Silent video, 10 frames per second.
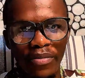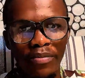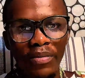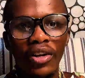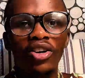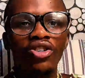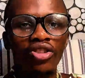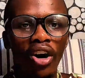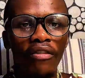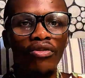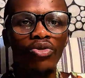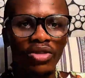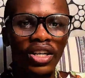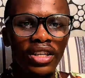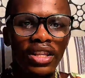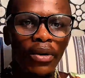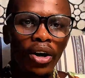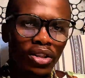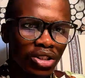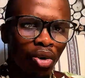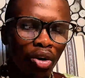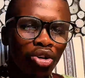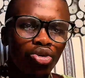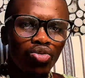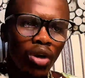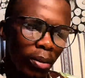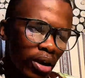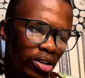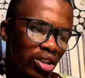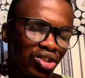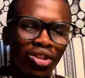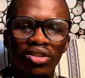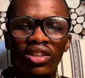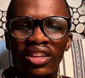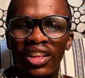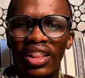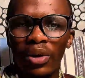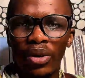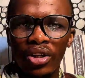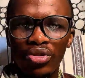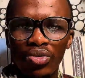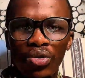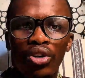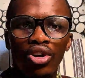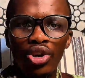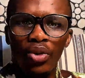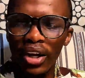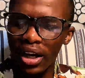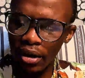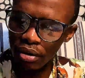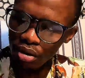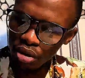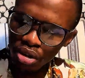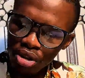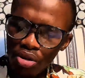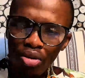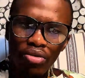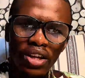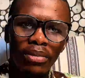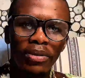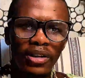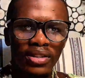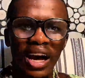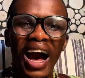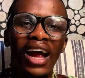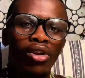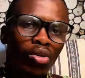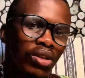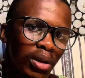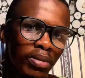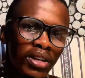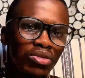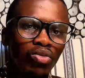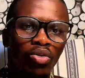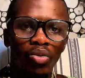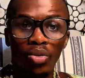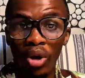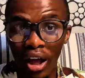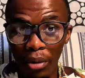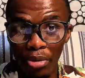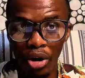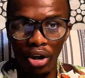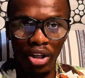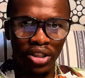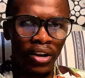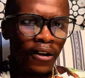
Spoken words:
because of, you said they were talking to you about a certain thing that they want to do. You were like, just go to that place. I know that place will help you a lot.